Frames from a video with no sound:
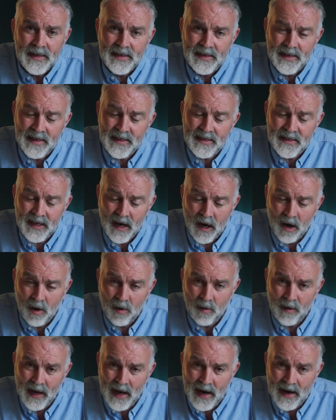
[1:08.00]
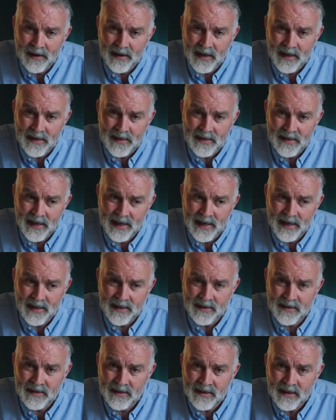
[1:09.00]
This whole area
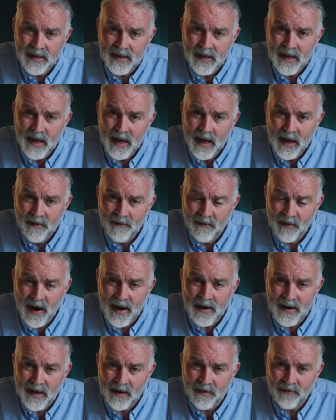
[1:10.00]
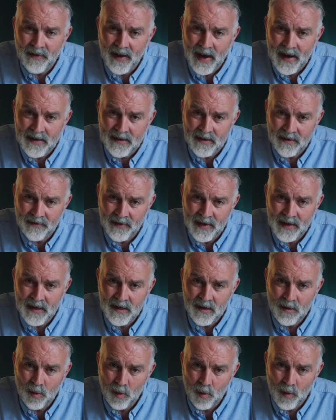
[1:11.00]
deals very effectively
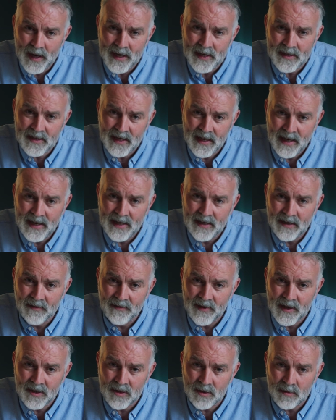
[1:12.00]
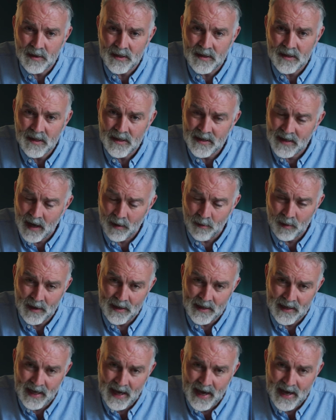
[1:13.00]
with individuals that will
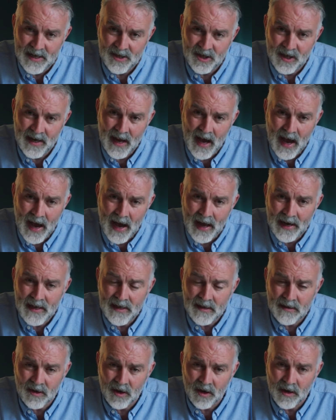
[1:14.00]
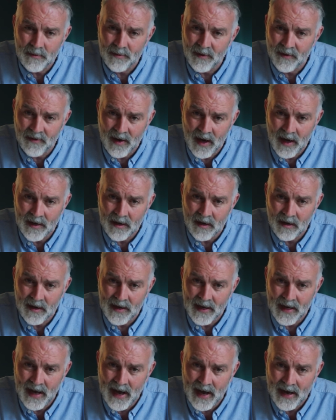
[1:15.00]
engage in any type of
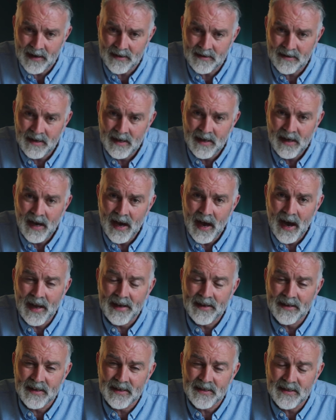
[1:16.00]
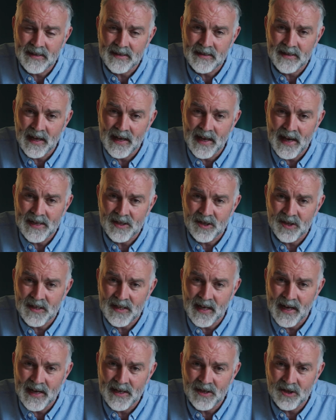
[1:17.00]
online act, and this is the
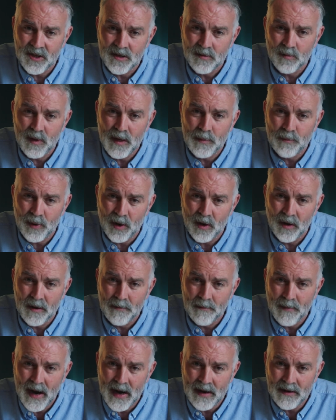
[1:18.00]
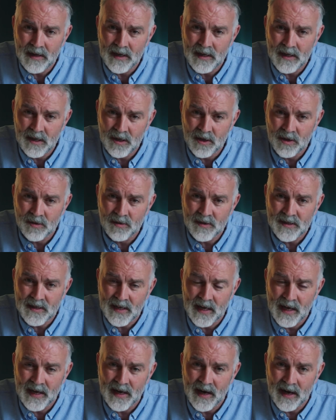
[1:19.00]
legislation we primarily use
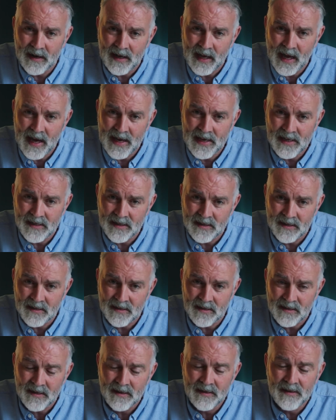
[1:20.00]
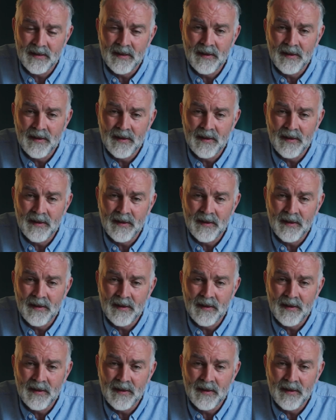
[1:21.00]
in our cases.